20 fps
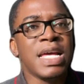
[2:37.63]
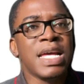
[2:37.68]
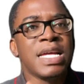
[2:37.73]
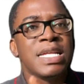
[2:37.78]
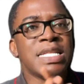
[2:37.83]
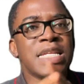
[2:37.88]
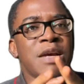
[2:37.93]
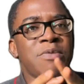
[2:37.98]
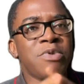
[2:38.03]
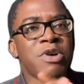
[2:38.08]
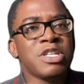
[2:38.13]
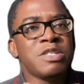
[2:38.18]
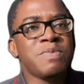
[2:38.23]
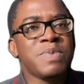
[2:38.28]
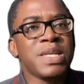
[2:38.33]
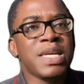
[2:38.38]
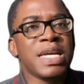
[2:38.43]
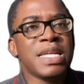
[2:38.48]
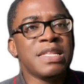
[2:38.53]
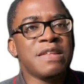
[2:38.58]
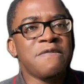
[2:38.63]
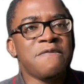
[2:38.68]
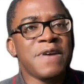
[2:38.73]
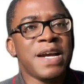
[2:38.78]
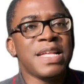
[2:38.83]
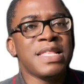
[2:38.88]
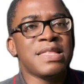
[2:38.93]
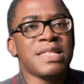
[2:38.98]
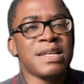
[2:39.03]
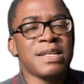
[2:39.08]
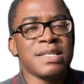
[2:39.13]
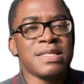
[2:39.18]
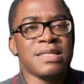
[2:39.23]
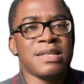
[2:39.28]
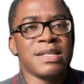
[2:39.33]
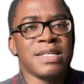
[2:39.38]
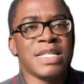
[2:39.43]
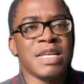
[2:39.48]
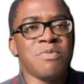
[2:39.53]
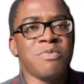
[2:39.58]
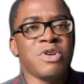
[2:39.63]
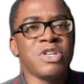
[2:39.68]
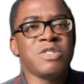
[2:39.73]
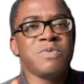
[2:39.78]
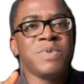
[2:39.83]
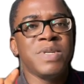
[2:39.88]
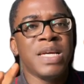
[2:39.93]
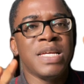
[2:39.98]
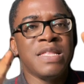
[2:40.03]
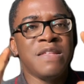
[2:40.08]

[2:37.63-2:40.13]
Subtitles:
there must be a defined territory, there must be